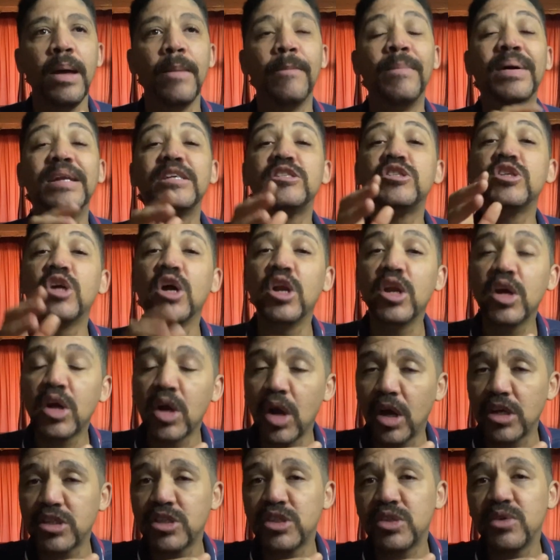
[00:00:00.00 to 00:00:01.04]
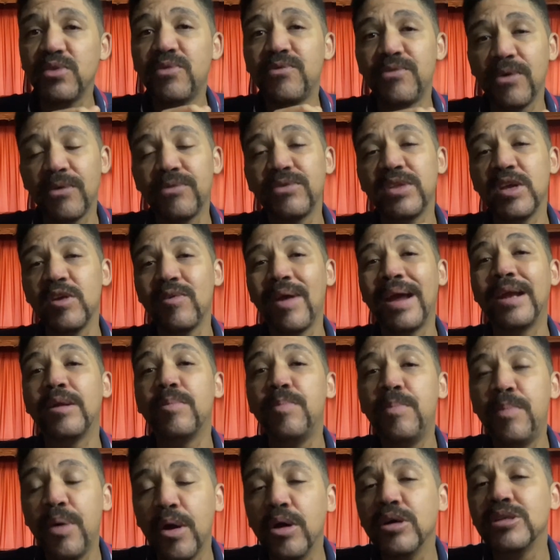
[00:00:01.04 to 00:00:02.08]
but it's going to cost you 50
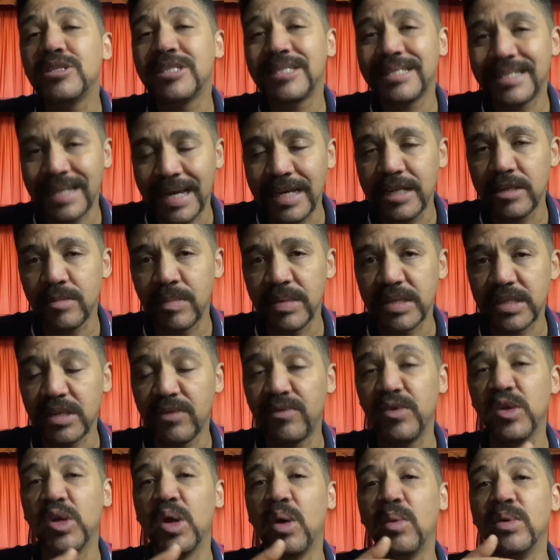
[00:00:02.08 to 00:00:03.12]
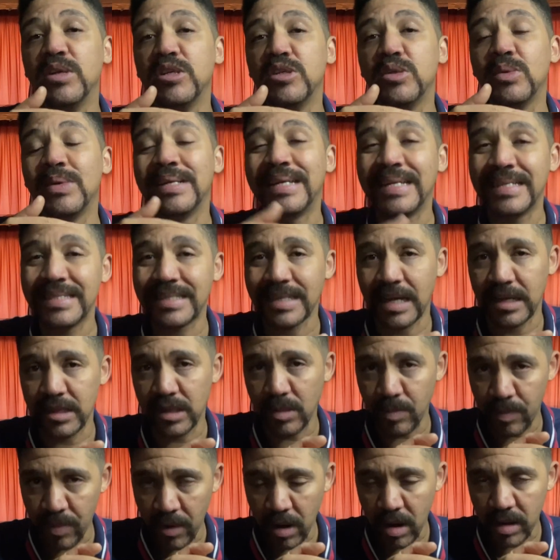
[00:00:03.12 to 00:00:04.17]
Rand per statement if you go and do it inside
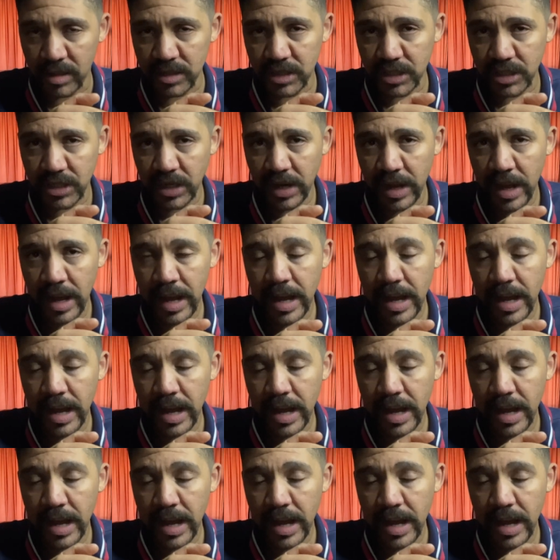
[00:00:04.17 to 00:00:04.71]
the branch.